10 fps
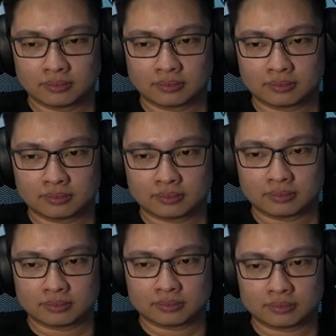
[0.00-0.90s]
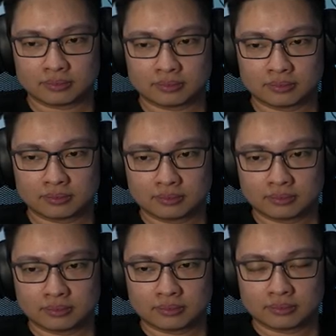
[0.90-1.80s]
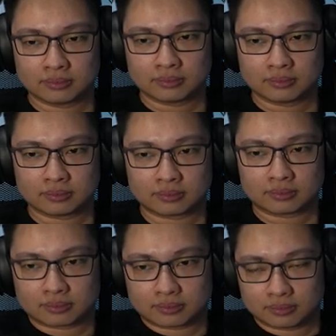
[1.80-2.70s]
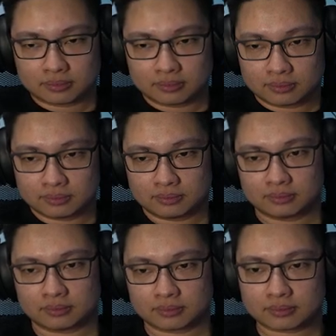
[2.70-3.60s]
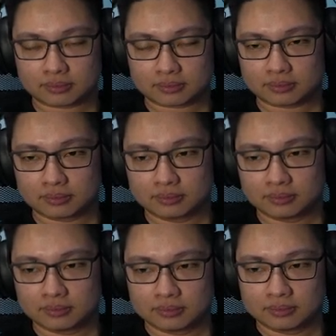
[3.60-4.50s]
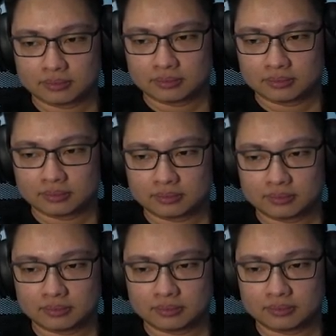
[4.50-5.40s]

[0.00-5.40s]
(not speaking)